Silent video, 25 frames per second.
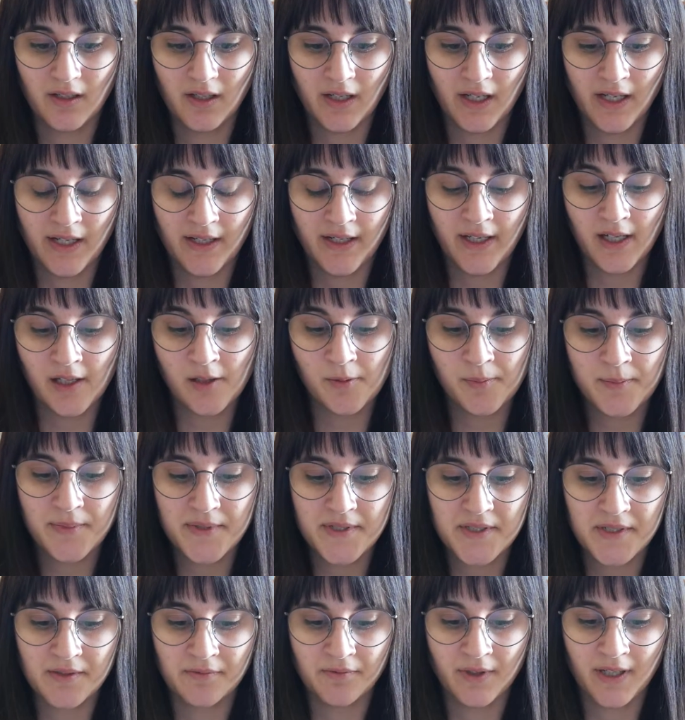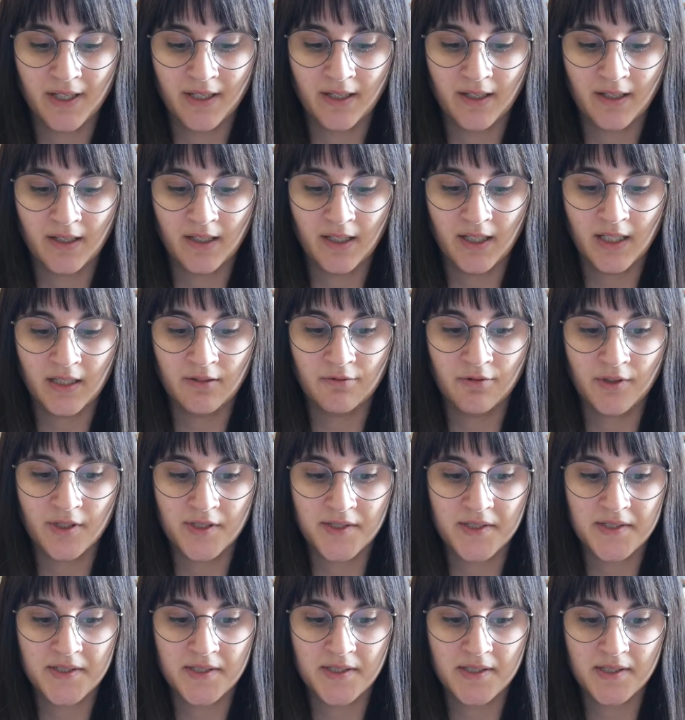I helped when he
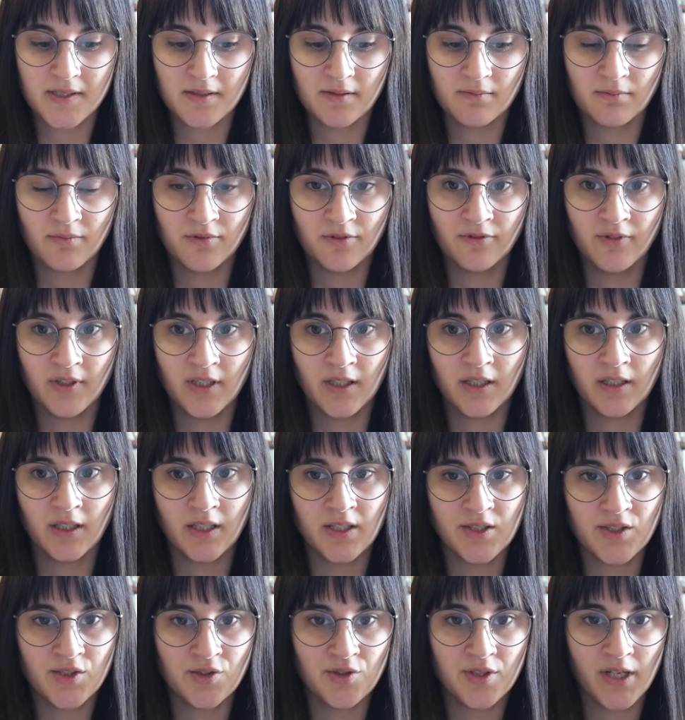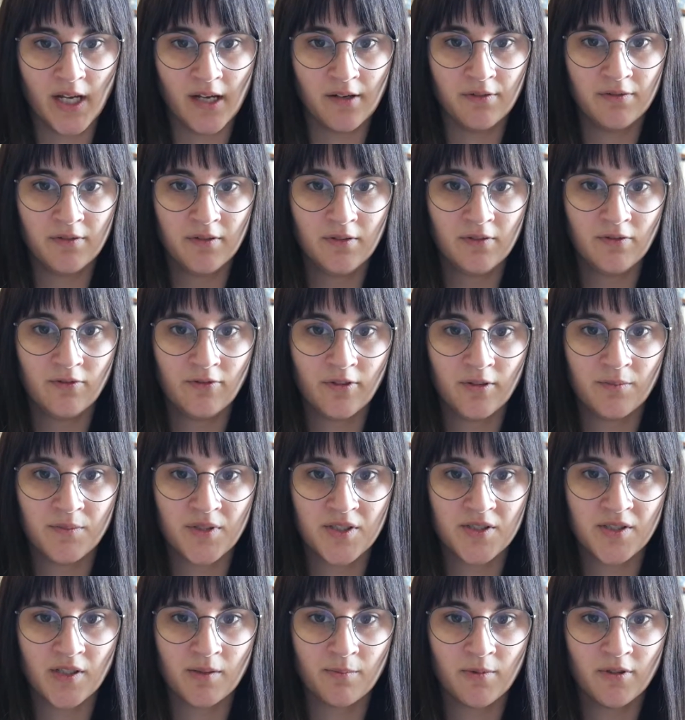was moving into town from the
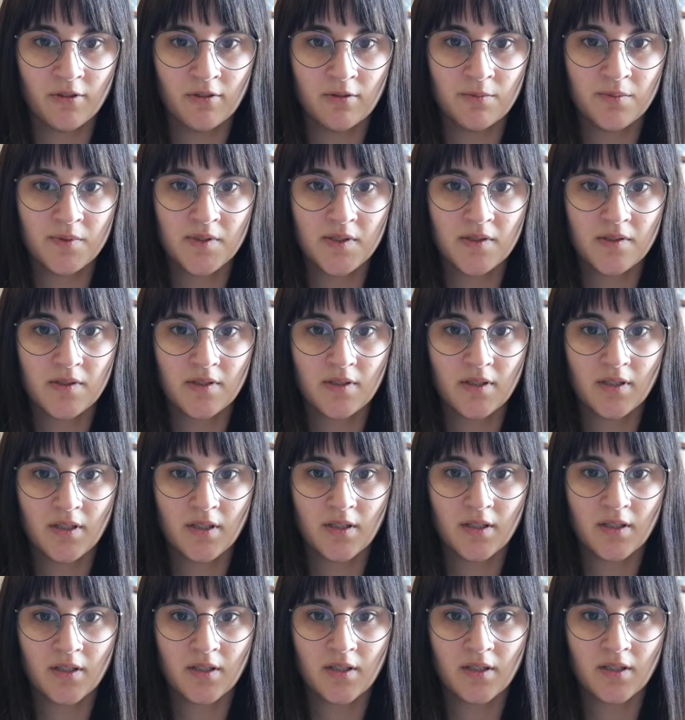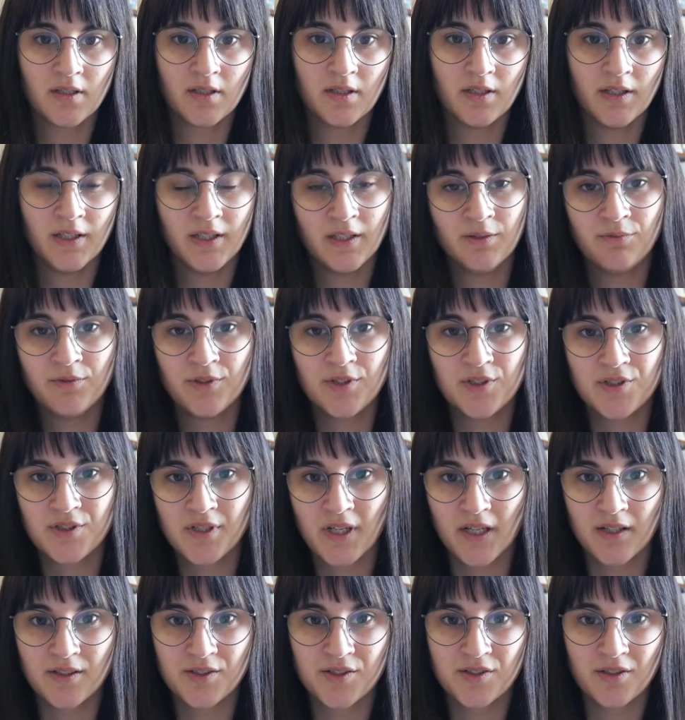suburbs. And we just
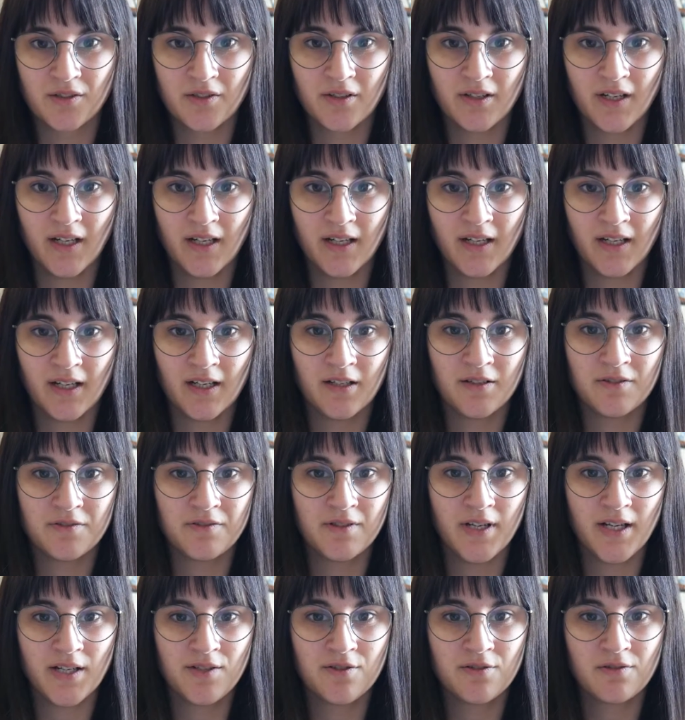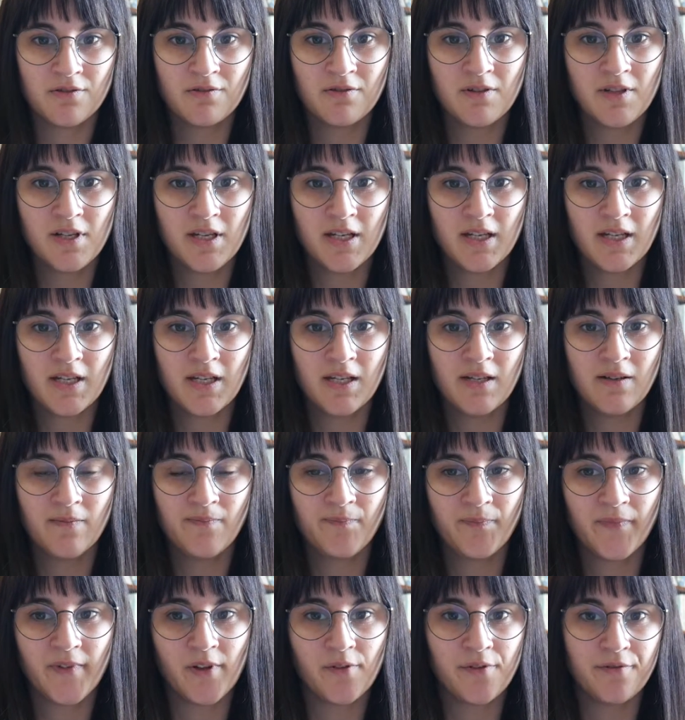kind of started hanging out naturally,
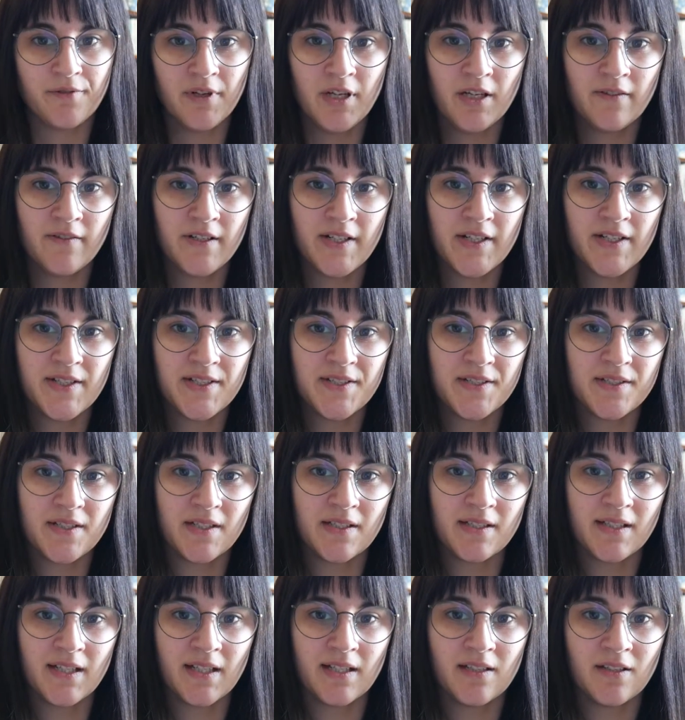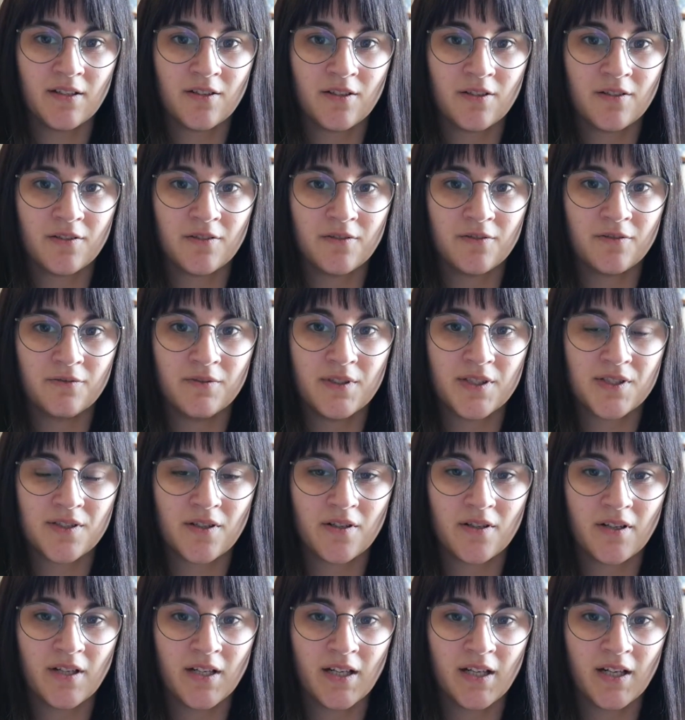all three of us, and then, you know, we
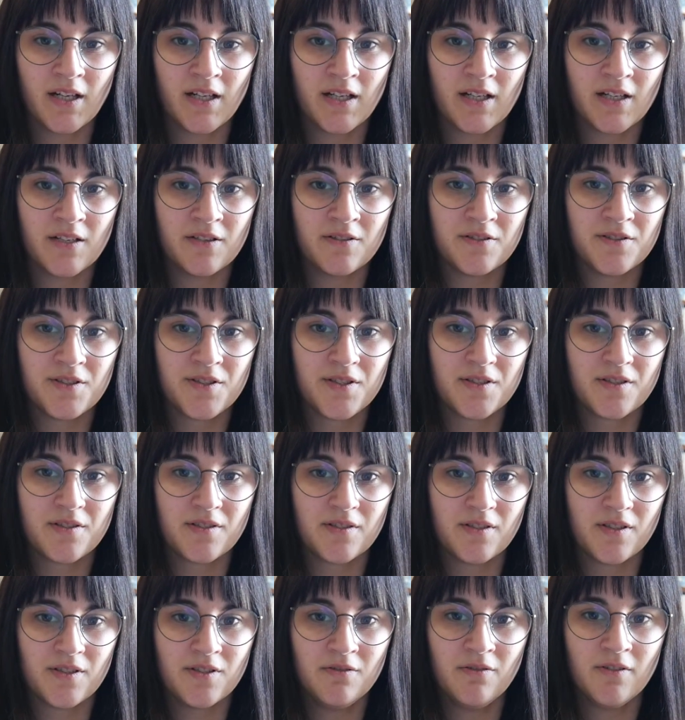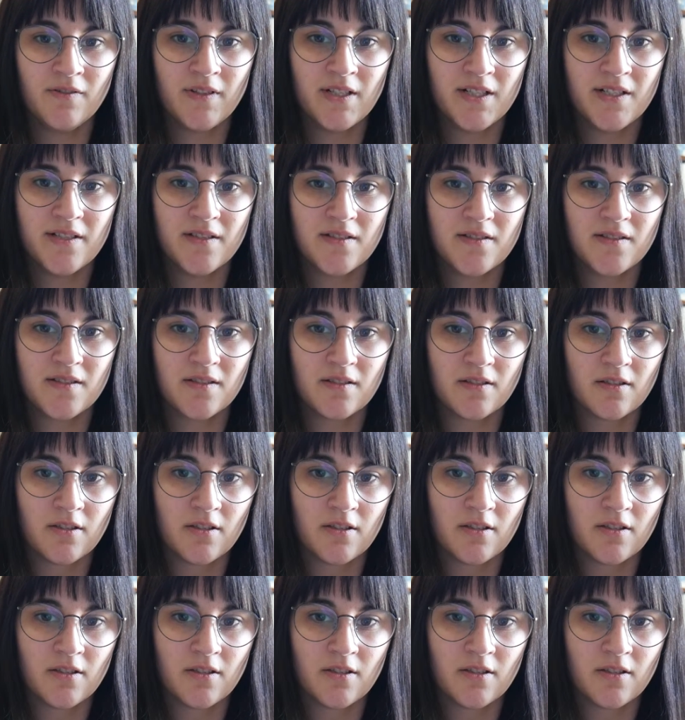started hanging out, the two of us.